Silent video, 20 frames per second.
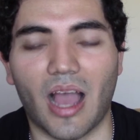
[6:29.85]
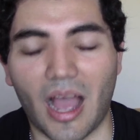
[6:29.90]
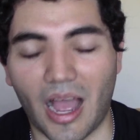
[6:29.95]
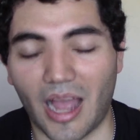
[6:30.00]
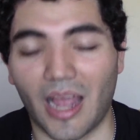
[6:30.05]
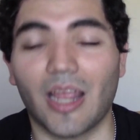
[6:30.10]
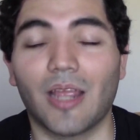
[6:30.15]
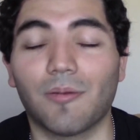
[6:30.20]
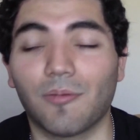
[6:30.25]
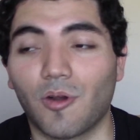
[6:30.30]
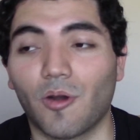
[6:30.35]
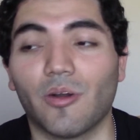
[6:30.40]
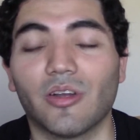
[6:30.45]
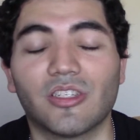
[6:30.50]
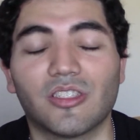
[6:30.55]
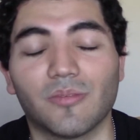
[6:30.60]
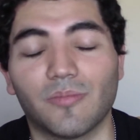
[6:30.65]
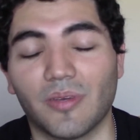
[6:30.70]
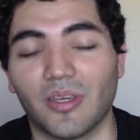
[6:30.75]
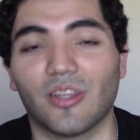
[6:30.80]
I am going
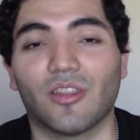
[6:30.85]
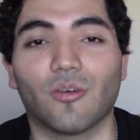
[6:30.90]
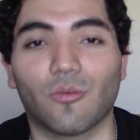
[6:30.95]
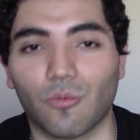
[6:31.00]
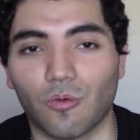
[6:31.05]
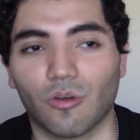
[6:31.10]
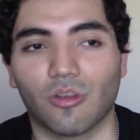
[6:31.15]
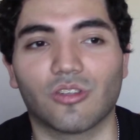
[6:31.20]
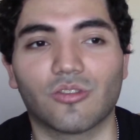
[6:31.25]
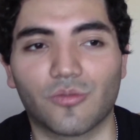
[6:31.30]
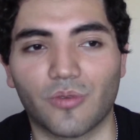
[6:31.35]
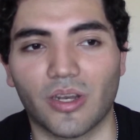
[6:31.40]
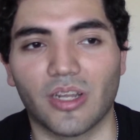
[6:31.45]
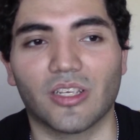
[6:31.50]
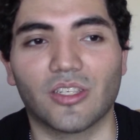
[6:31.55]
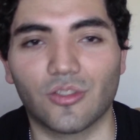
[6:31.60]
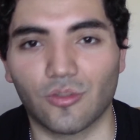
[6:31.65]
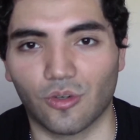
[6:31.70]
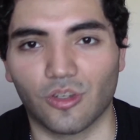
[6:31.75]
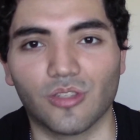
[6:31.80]
to be the world's
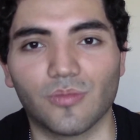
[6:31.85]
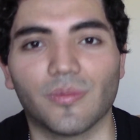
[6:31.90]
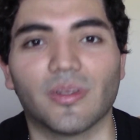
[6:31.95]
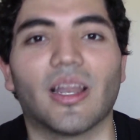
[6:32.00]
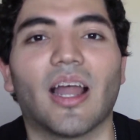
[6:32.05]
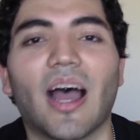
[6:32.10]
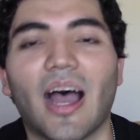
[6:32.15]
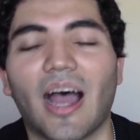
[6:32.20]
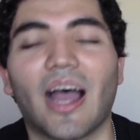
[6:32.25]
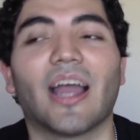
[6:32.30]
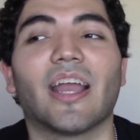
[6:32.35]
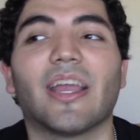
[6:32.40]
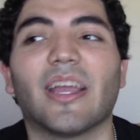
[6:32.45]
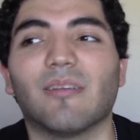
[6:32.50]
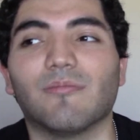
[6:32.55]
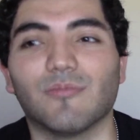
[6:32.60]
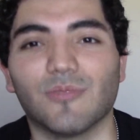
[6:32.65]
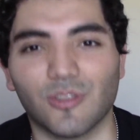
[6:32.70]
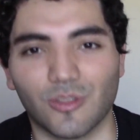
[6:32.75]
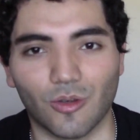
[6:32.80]
greatest swordsman. I
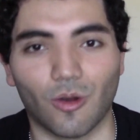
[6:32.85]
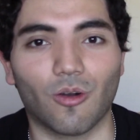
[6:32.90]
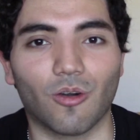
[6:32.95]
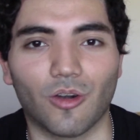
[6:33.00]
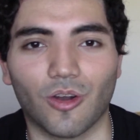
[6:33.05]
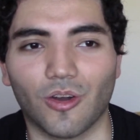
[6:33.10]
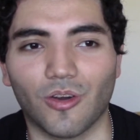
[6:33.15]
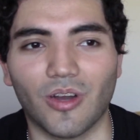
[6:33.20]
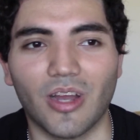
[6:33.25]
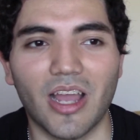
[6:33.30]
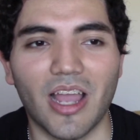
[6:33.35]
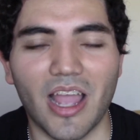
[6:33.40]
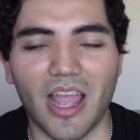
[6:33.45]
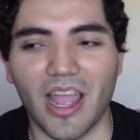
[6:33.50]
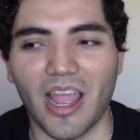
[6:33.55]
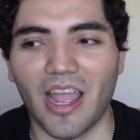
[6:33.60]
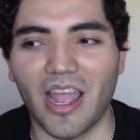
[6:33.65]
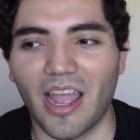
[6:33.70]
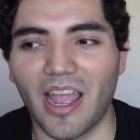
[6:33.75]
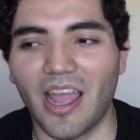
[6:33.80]
am Zoro.
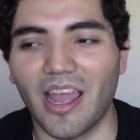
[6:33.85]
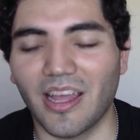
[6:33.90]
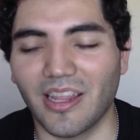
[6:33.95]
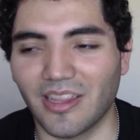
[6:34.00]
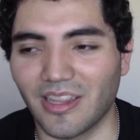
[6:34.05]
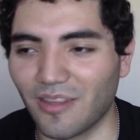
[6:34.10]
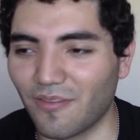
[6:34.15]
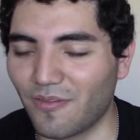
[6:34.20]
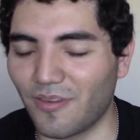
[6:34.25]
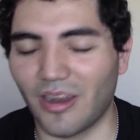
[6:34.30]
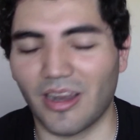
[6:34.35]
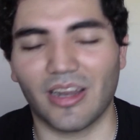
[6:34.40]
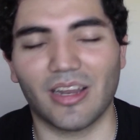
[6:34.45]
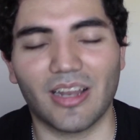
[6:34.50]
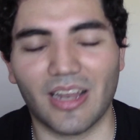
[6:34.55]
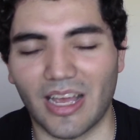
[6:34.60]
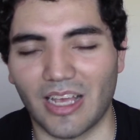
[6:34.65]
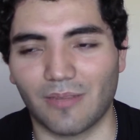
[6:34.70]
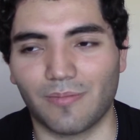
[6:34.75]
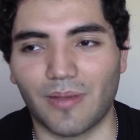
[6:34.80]
And the very
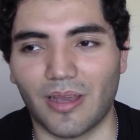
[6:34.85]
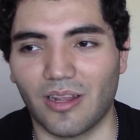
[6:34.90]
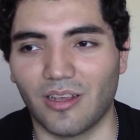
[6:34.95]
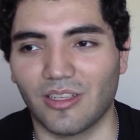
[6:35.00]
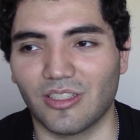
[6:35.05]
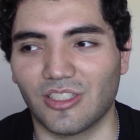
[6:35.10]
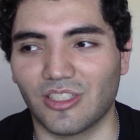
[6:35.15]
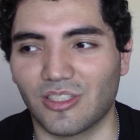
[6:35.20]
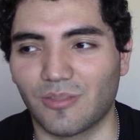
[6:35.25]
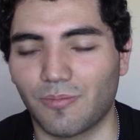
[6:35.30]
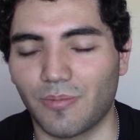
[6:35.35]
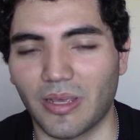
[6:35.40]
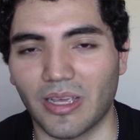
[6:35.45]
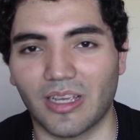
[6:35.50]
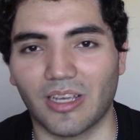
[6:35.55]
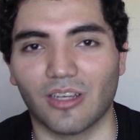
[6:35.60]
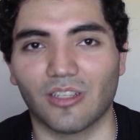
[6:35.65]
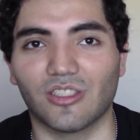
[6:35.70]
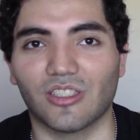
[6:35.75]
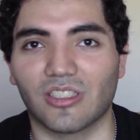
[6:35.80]
last panel is just
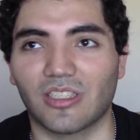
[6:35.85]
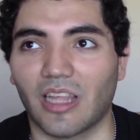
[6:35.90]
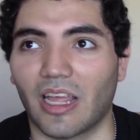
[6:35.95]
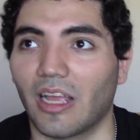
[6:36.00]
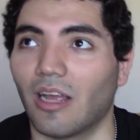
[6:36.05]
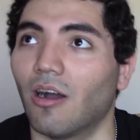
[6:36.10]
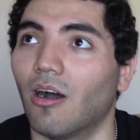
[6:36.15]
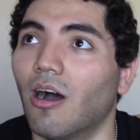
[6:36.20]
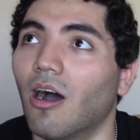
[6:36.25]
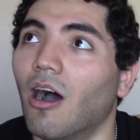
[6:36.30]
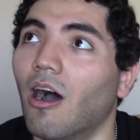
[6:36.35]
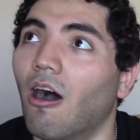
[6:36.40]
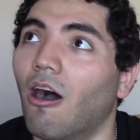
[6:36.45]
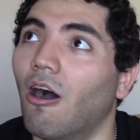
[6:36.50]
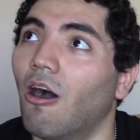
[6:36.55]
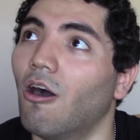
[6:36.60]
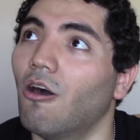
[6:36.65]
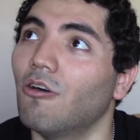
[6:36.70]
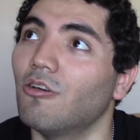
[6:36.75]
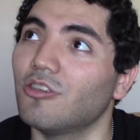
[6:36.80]
Pica just like,
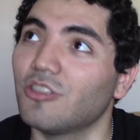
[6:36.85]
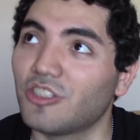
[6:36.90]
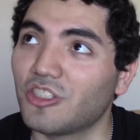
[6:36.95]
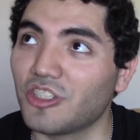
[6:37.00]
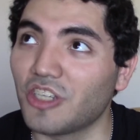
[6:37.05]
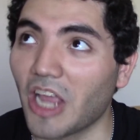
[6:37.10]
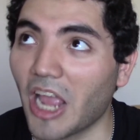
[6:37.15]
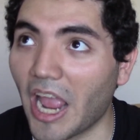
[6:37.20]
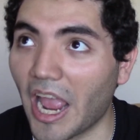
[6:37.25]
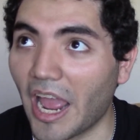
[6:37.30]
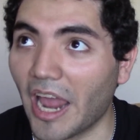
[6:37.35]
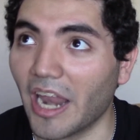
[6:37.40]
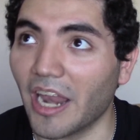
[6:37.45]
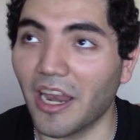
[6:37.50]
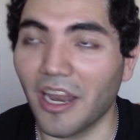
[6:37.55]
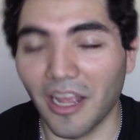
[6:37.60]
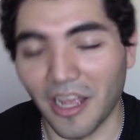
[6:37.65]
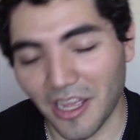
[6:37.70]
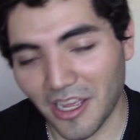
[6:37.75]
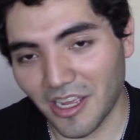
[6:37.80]
oh shit.
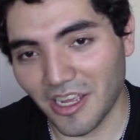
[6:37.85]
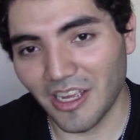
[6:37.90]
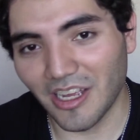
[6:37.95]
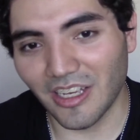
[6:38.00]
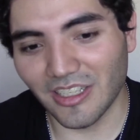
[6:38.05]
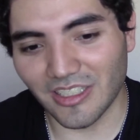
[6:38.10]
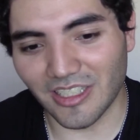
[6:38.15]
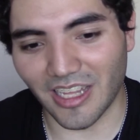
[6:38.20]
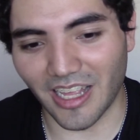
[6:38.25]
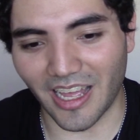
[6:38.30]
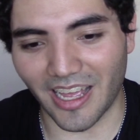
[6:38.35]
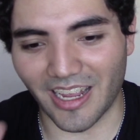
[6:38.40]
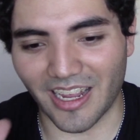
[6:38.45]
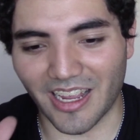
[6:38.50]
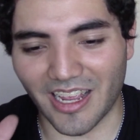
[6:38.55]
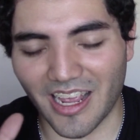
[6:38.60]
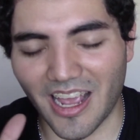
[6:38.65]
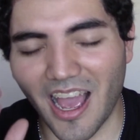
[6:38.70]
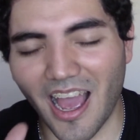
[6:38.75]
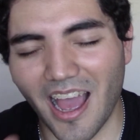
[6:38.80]
It's like,
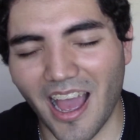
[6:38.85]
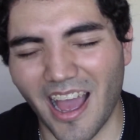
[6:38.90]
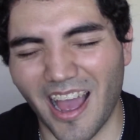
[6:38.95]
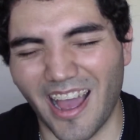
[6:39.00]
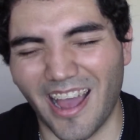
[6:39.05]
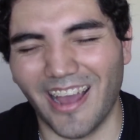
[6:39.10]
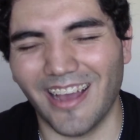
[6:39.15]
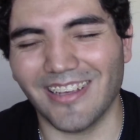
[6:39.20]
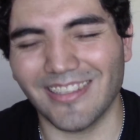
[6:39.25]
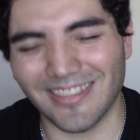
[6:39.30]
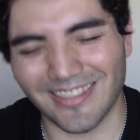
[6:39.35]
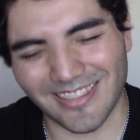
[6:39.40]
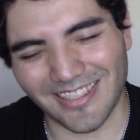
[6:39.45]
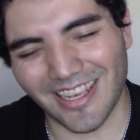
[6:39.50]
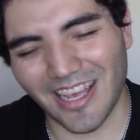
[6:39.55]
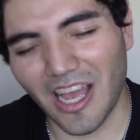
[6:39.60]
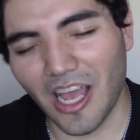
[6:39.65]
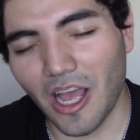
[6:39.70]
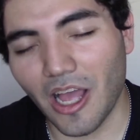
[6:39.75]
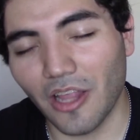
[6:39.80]
yes.
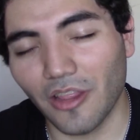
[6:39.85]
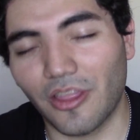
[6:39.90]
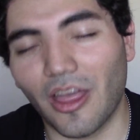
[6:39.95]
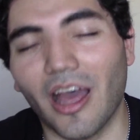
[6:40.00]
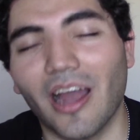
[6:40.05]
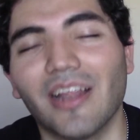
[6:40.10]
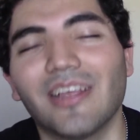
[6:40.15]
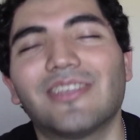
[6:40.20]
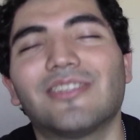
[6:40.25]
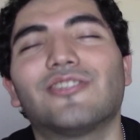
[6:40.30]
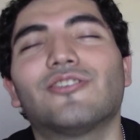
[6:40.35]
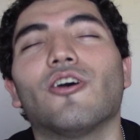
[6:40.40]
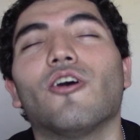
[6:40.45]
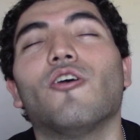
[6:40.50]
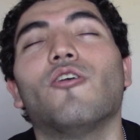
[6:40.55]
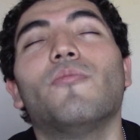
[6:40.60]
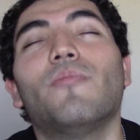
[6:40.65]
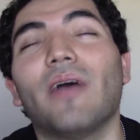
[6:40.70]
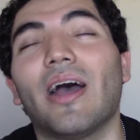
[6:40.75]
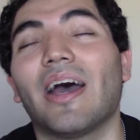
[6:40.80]
That is
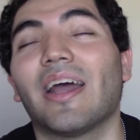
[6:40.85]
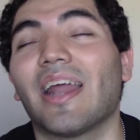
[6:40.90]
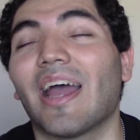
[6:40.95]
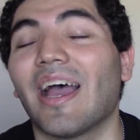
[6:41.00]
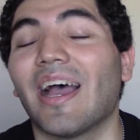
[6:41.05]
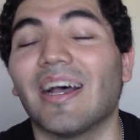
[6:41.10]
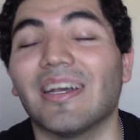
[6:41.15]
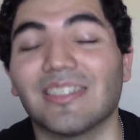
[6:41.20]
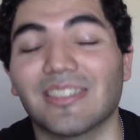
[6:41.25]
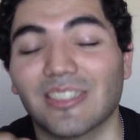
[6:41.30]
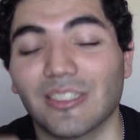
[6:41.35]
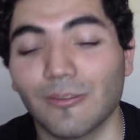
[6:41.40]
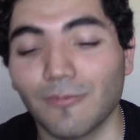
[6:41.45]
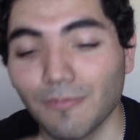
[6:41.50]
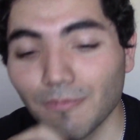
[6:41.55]
so badass.